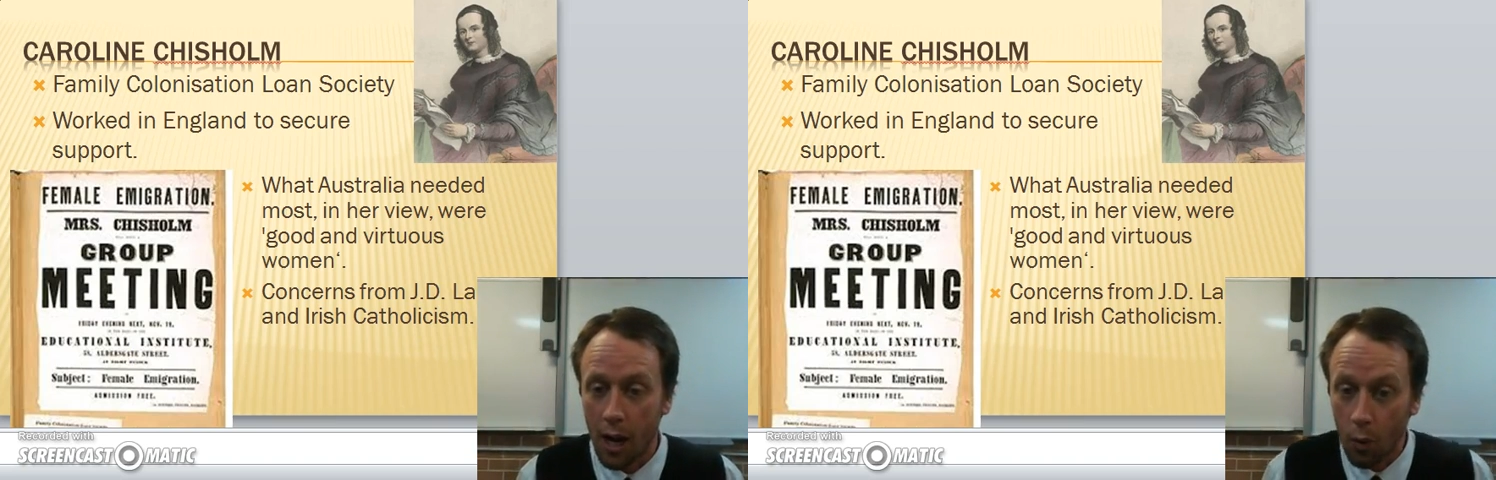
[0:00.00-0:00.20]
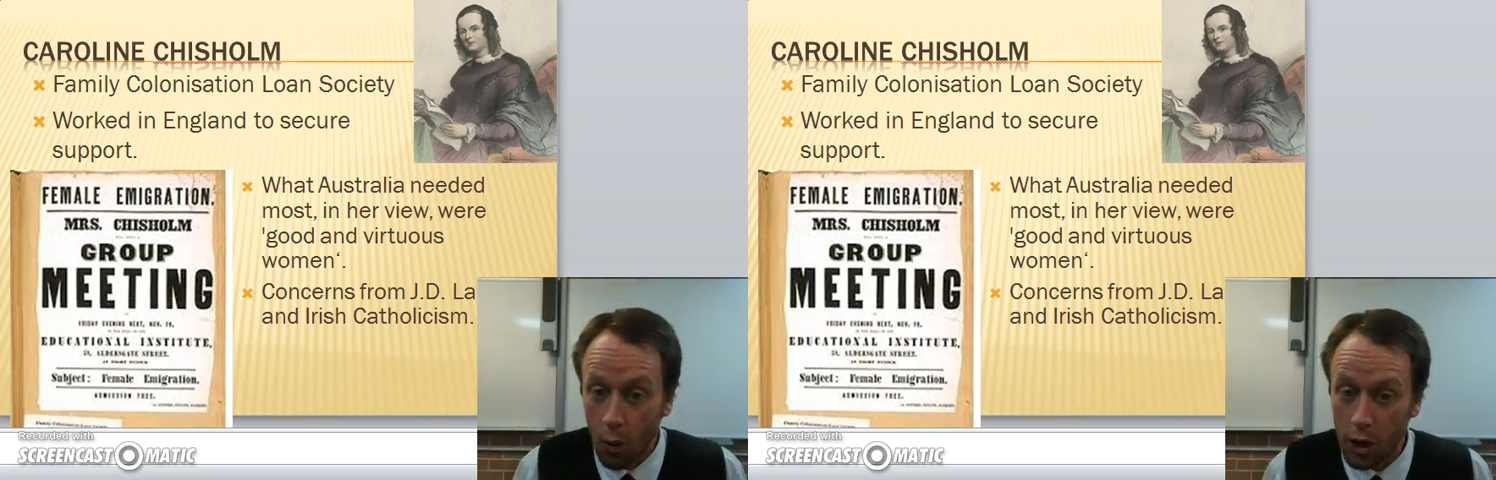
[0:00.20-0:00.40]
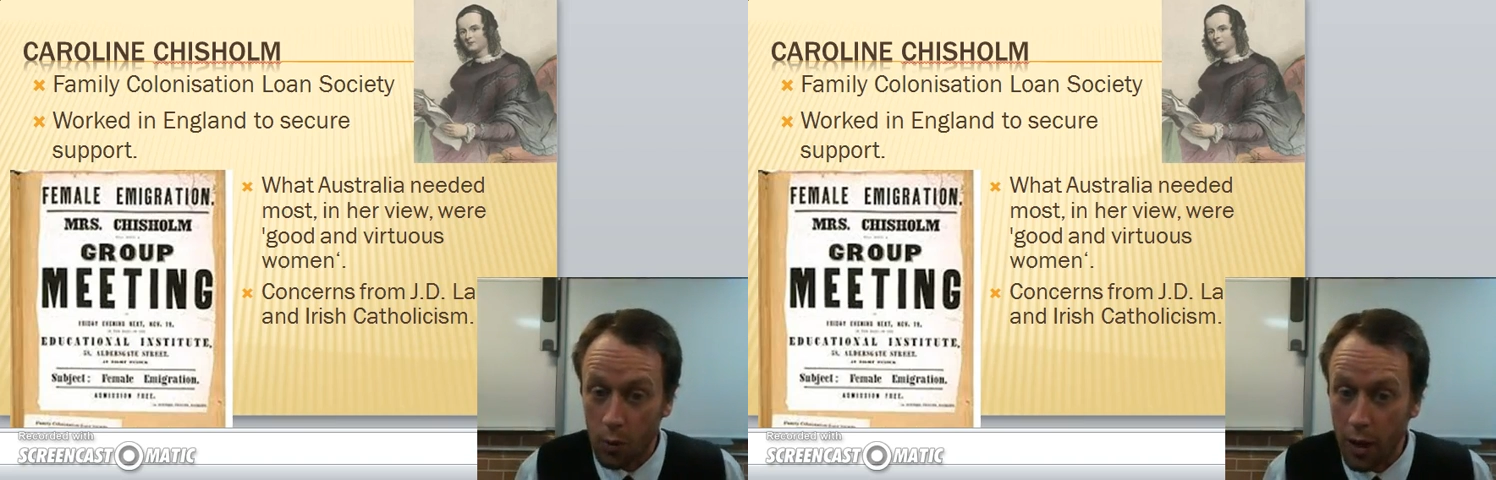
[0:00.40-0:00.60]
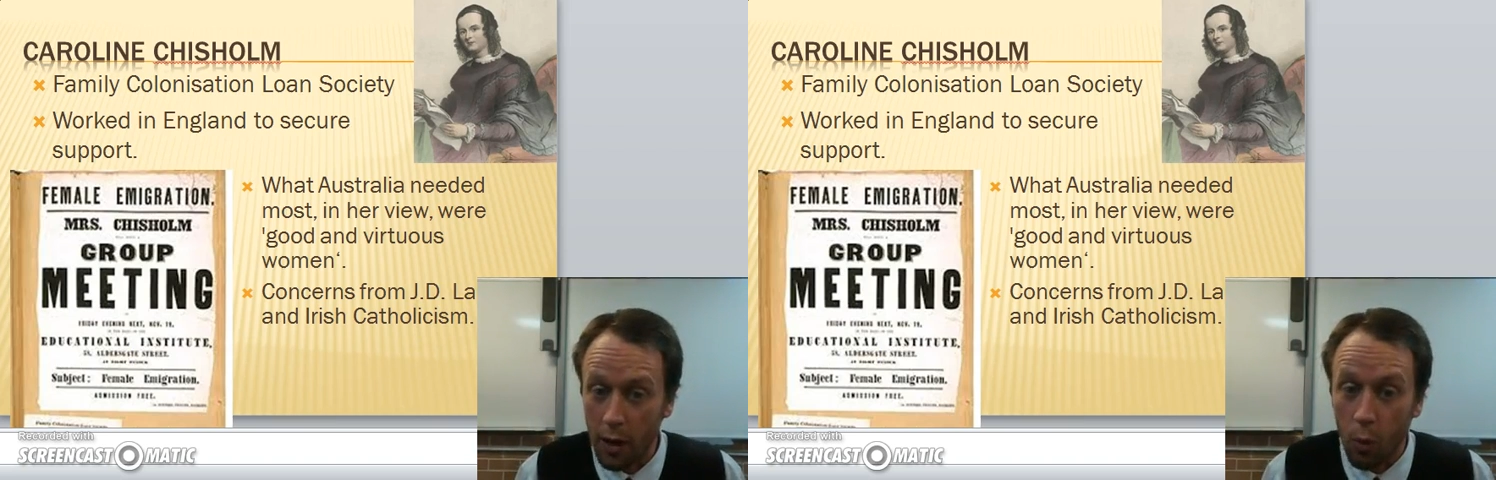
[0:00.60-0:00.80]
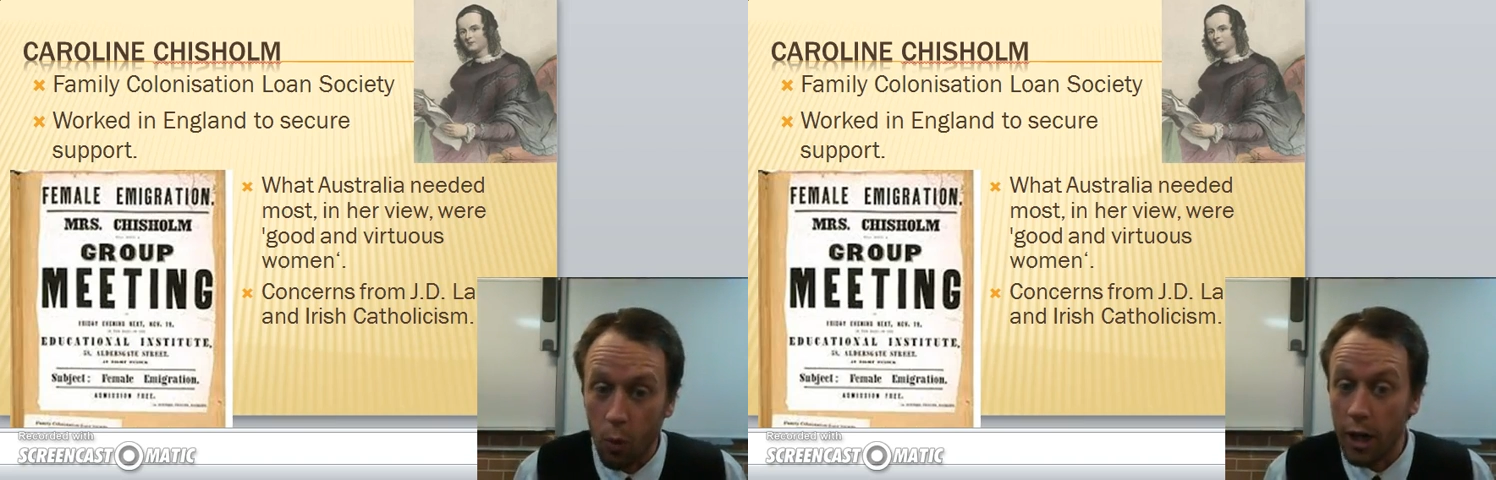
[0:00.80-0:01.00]
worked with
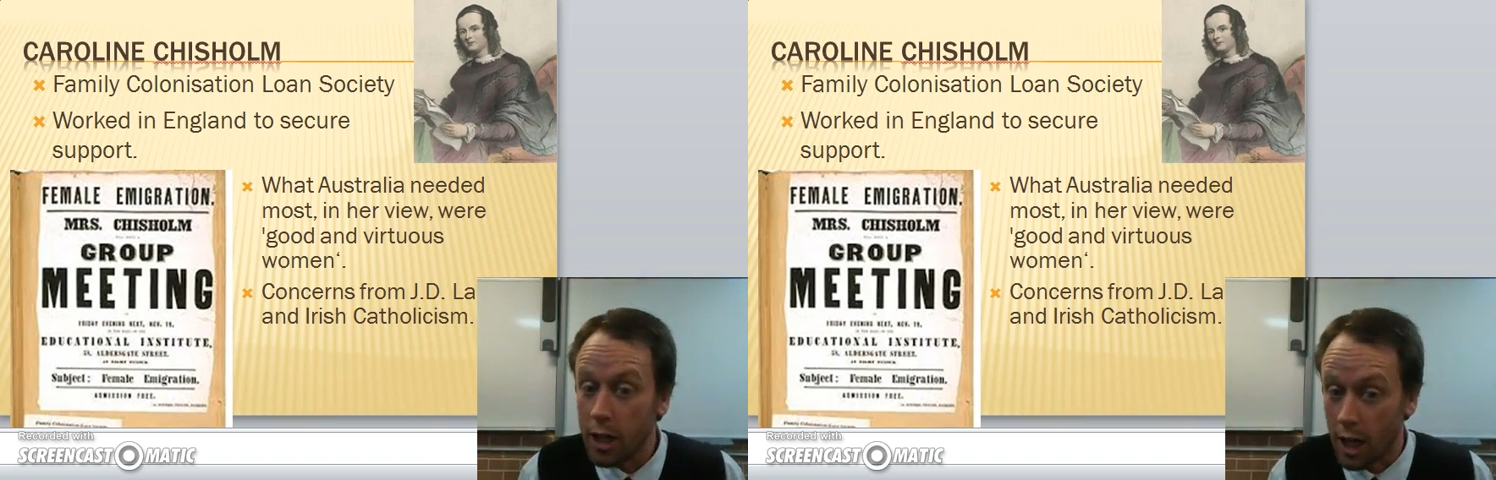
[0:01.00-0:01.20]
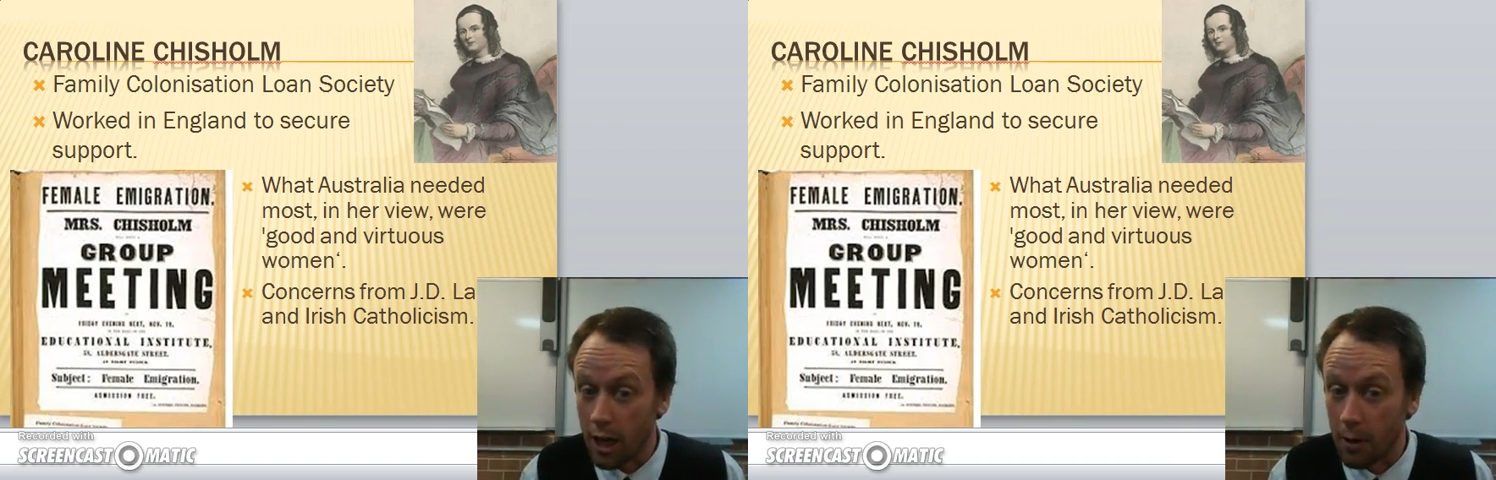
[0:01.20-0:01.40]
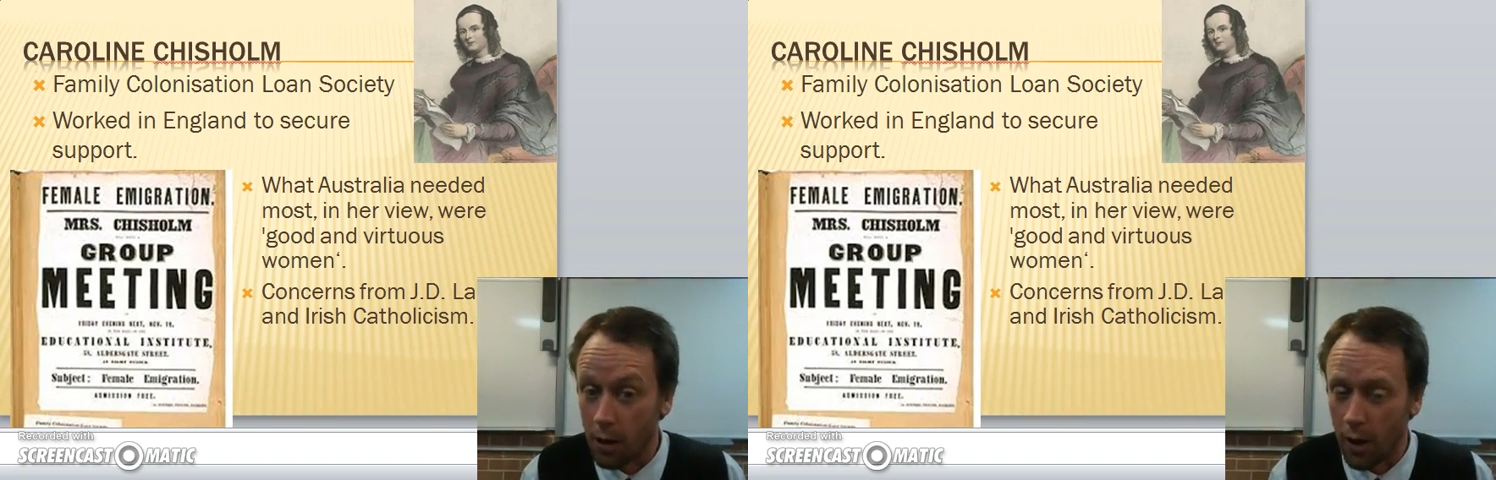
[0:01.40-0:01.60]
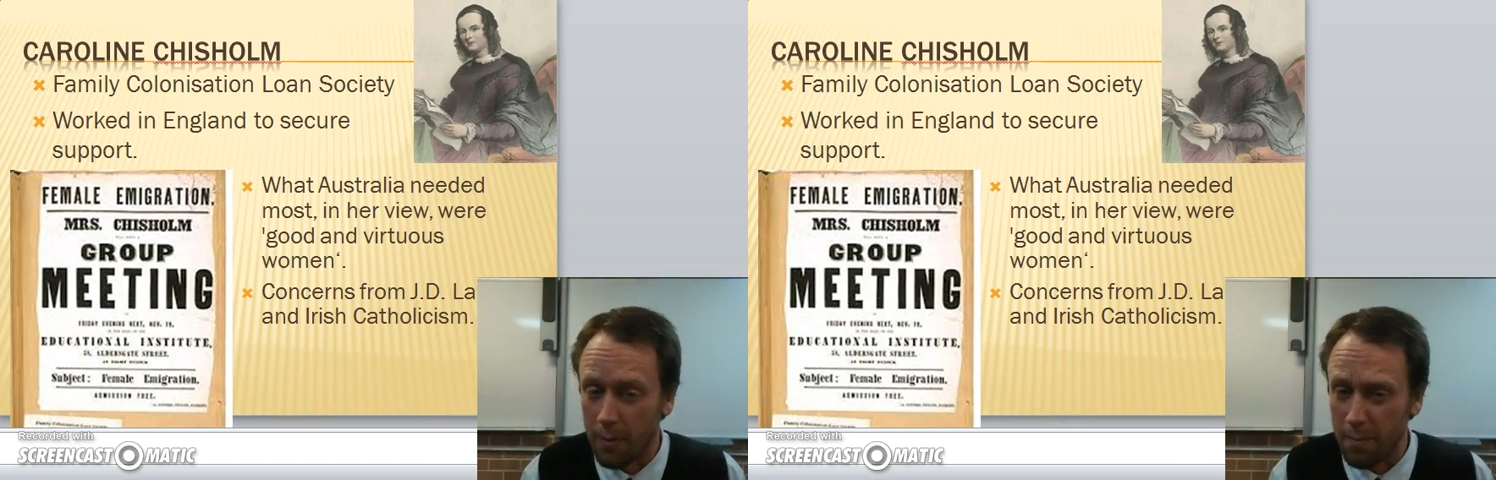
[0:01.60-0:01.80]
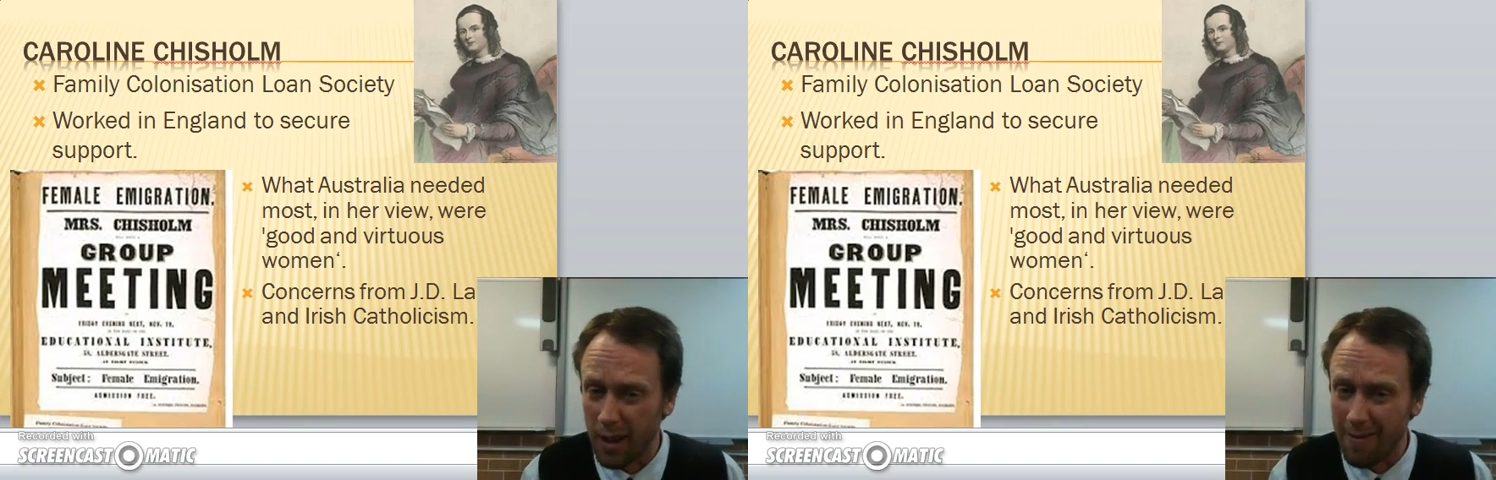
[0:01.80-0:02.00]
her wanting to
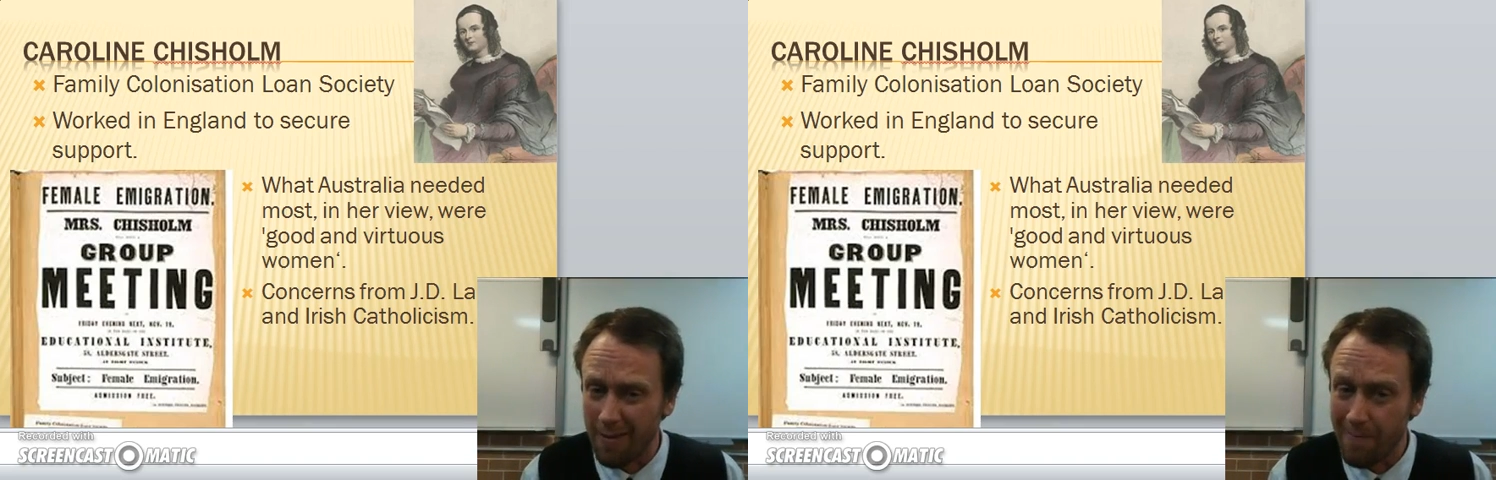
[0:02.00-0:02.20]
emigrate, but